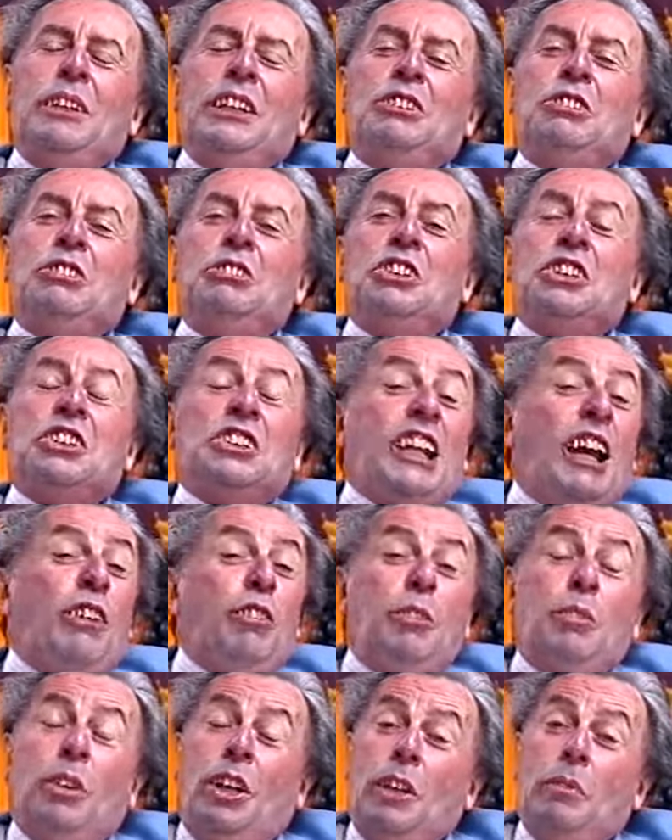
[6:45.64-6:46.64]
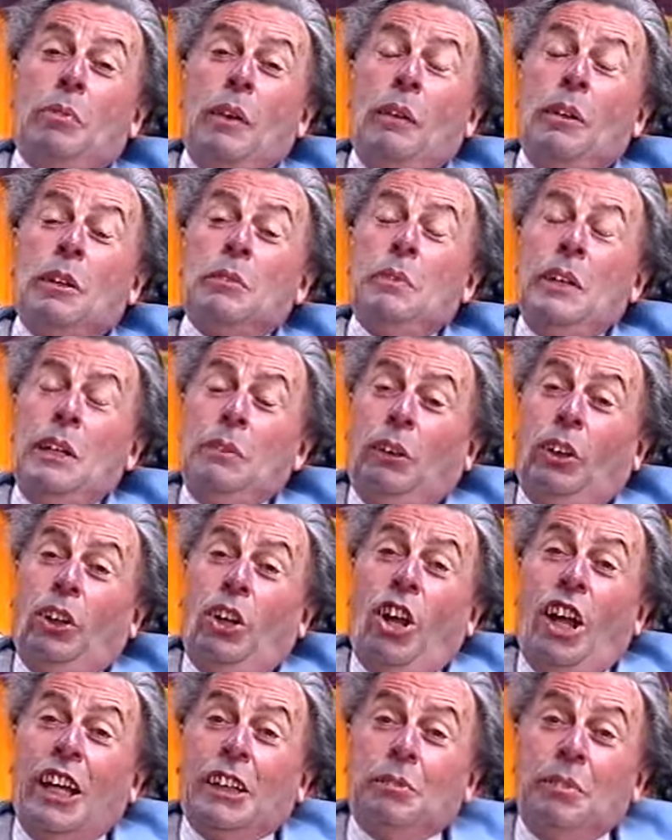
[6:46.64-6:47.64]
been discovered by the public. People
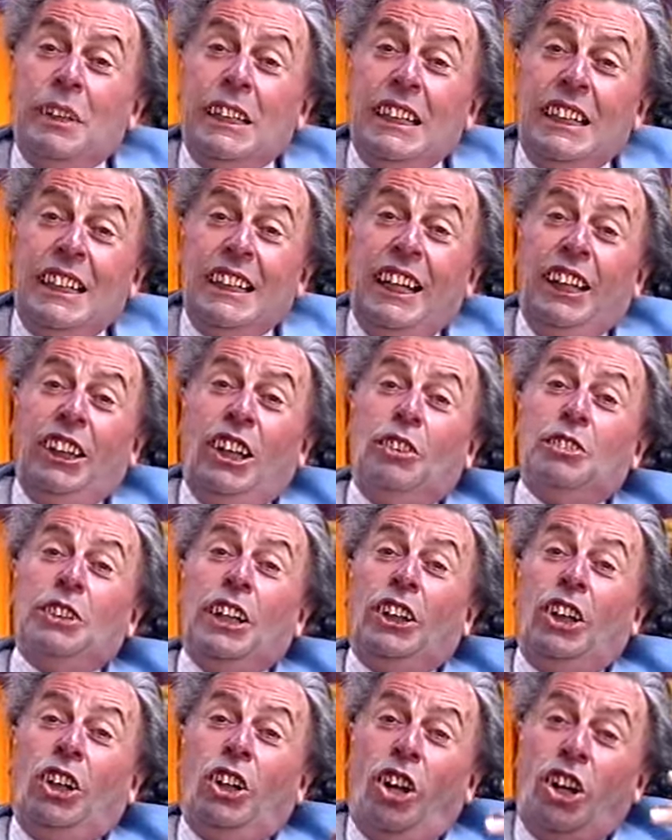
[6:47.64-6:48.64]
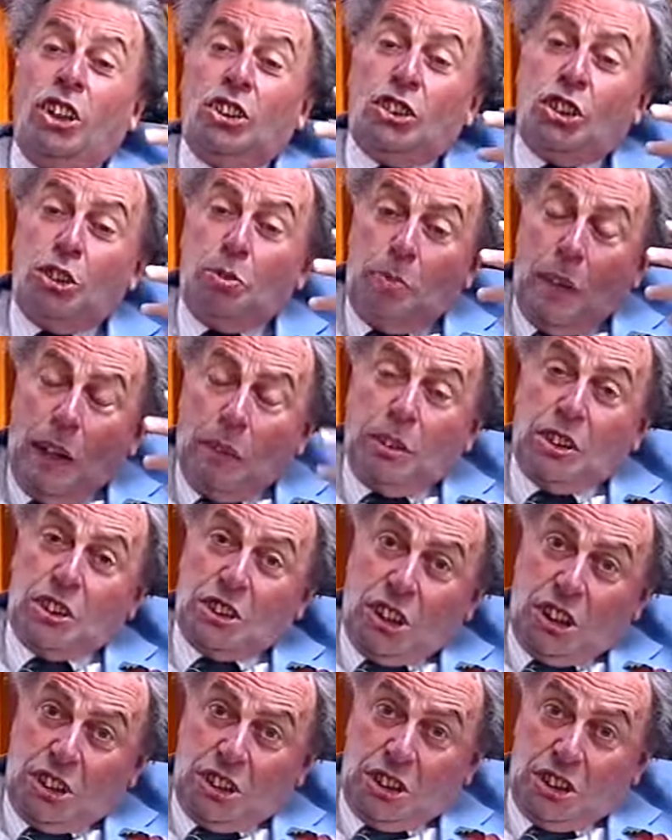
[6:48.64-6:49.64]
like me, and I've done a lot to
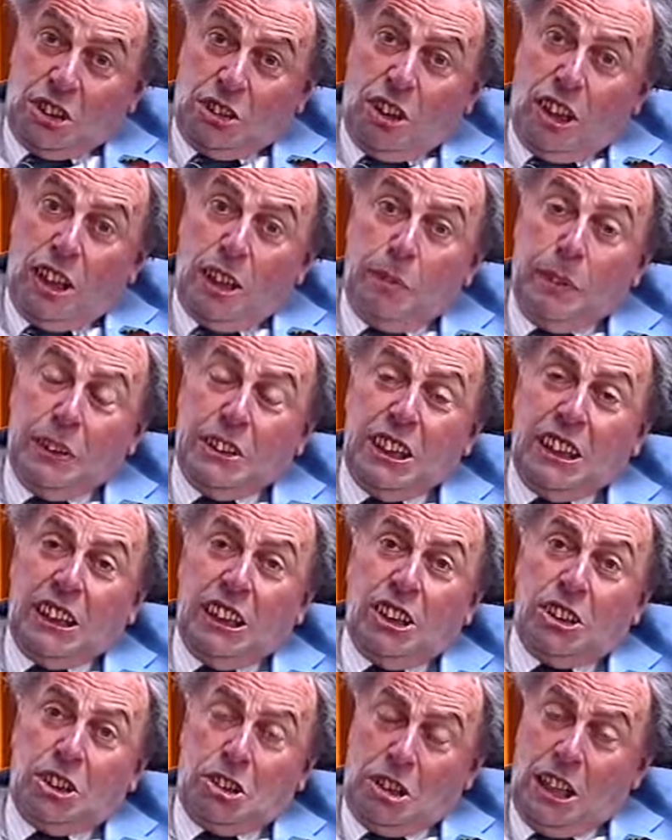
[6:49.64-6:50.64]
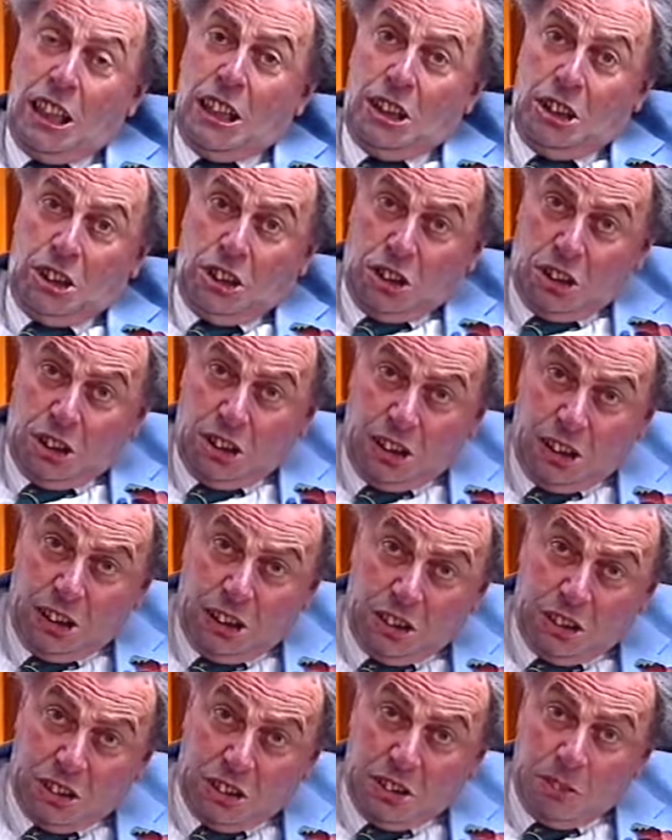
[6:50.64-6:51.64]
publicise Australia, particularly Australian
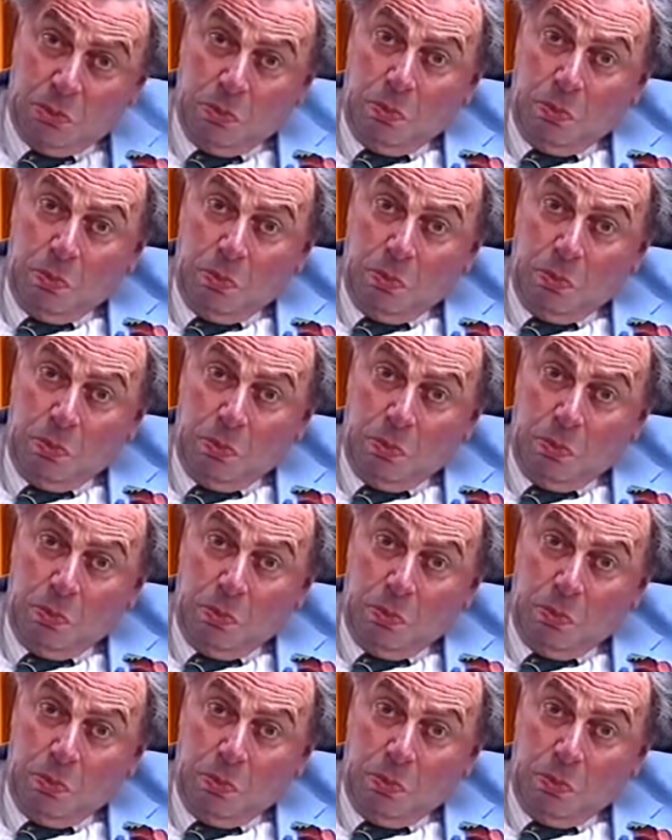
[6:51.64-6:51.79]
cheese.